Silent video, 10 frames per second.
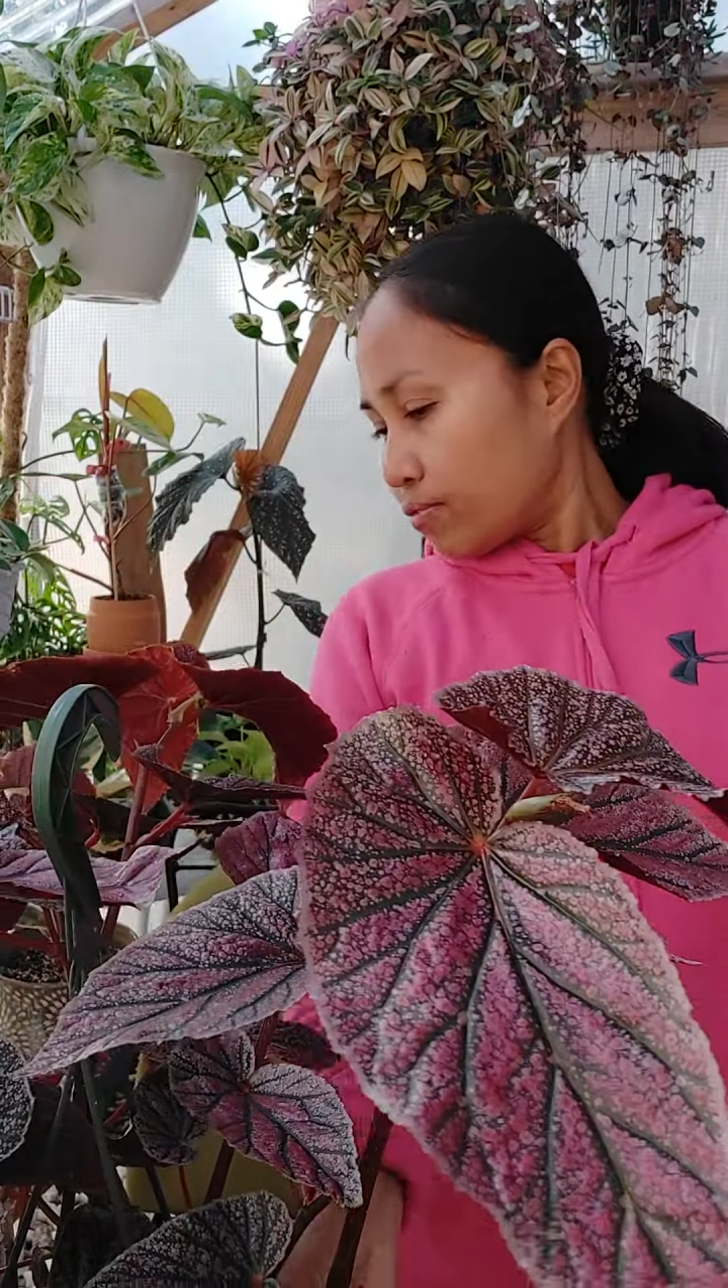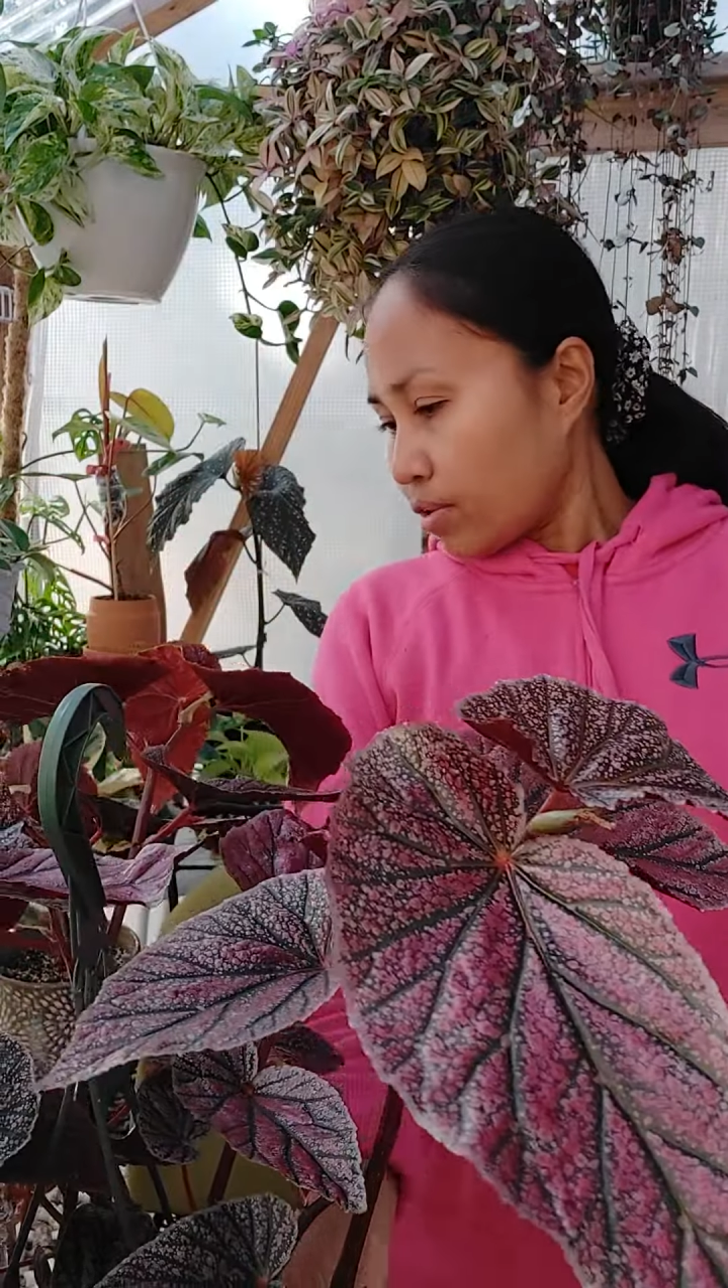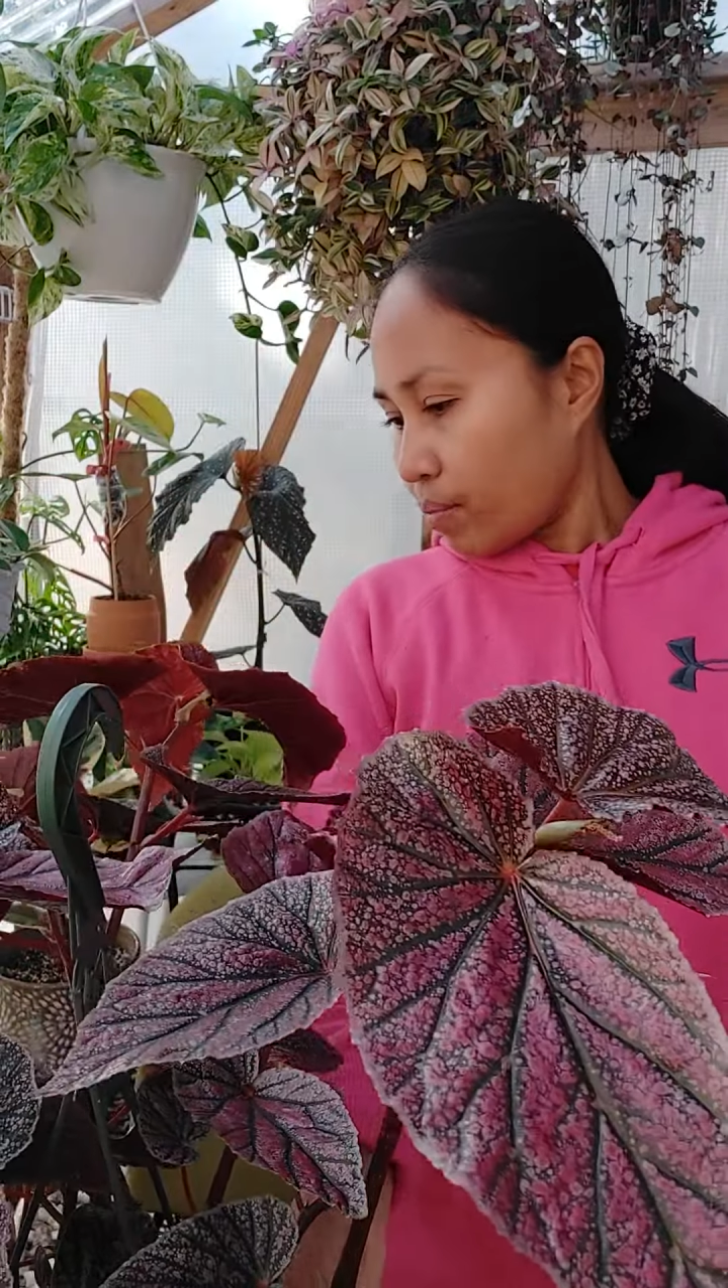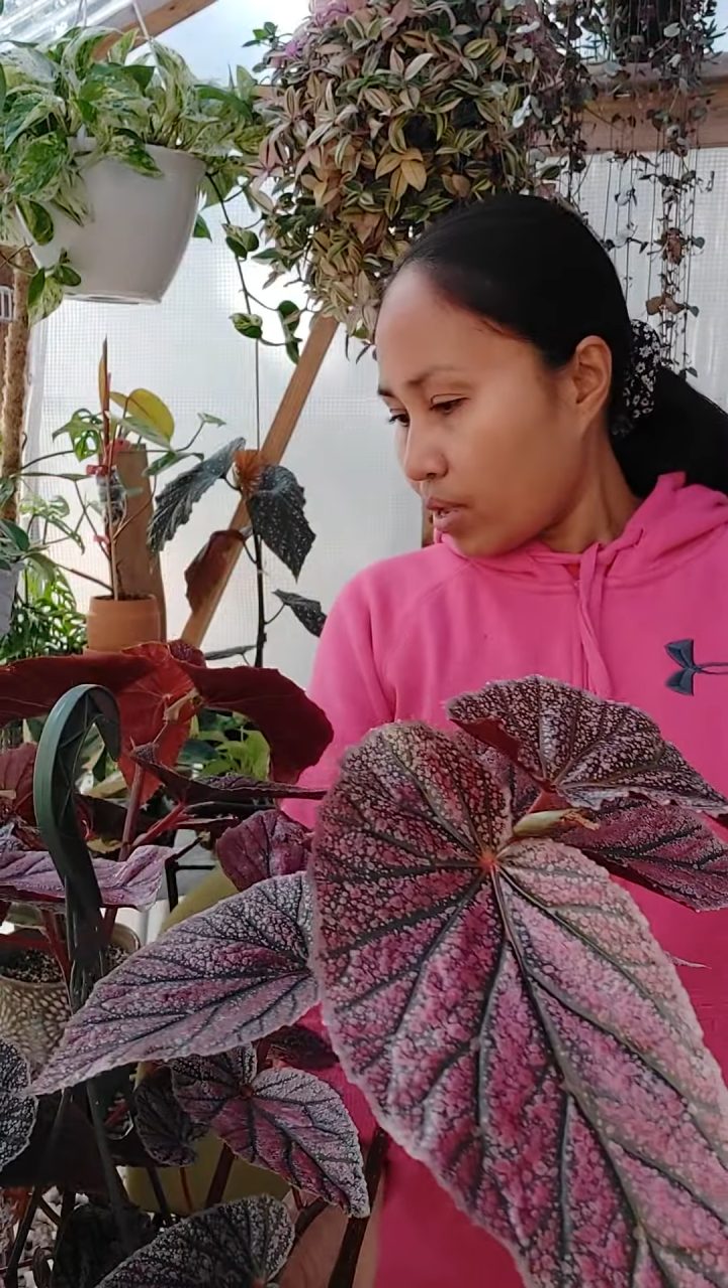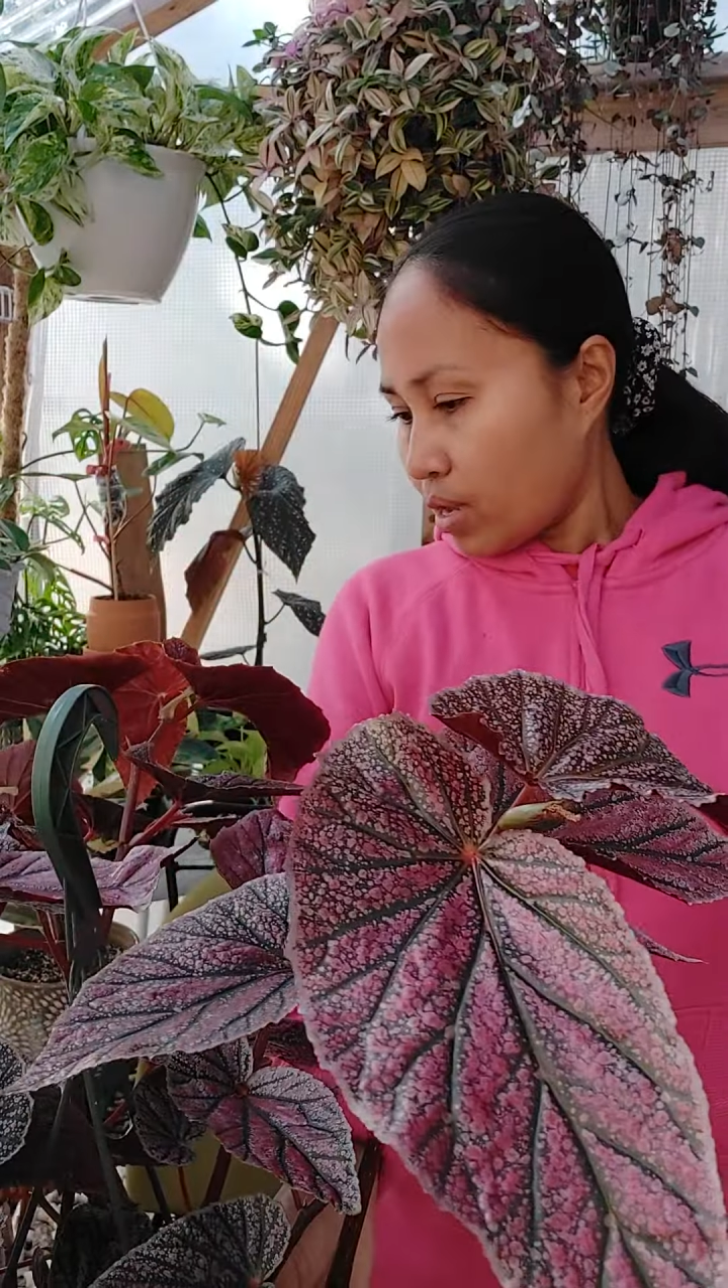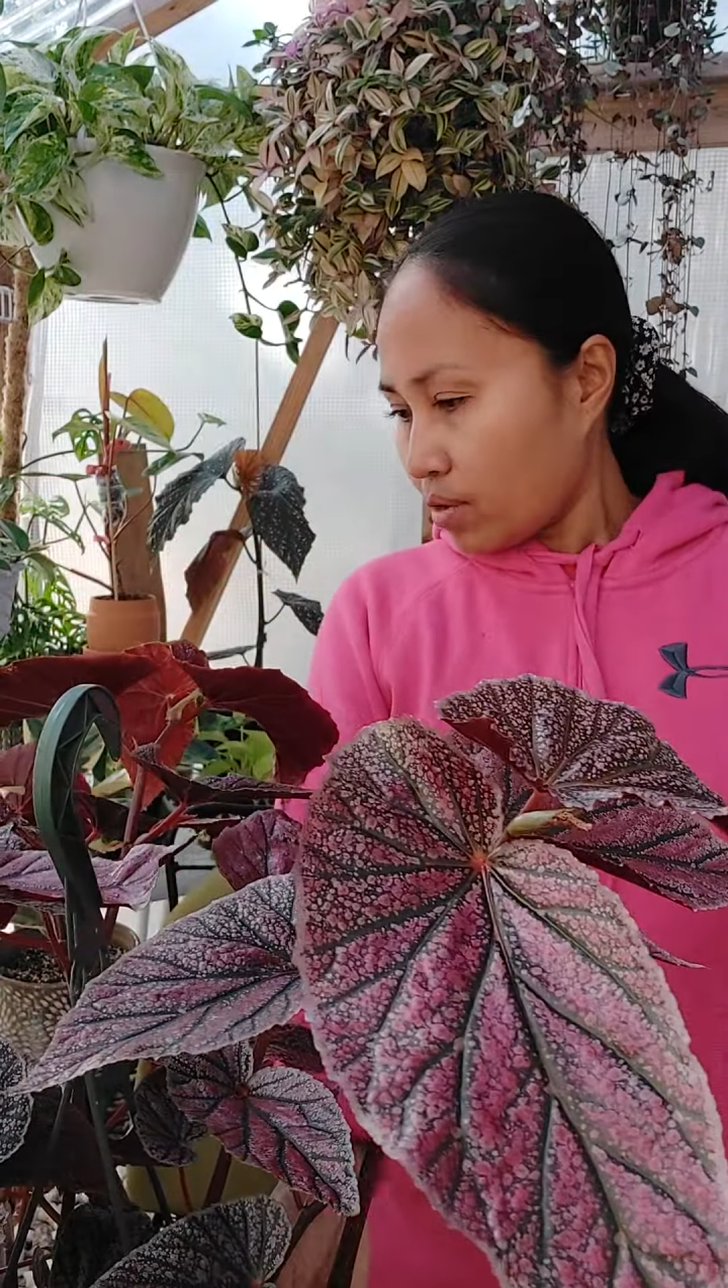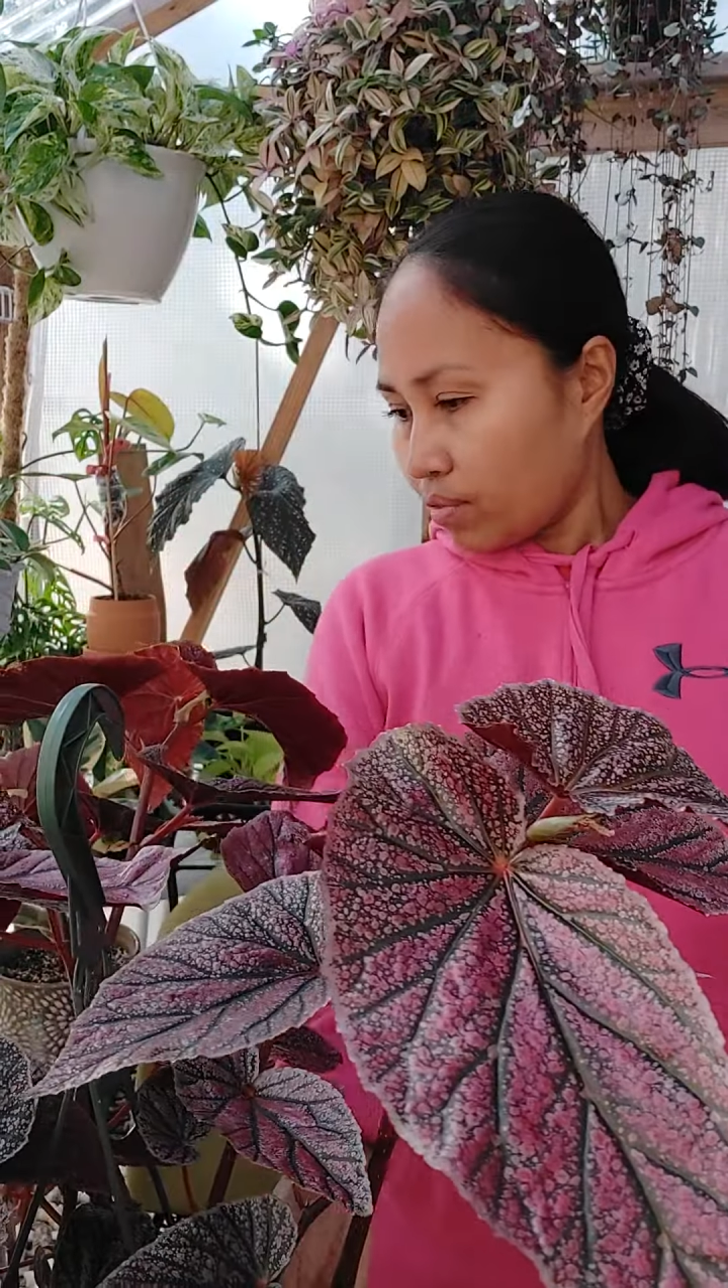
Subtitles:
from here,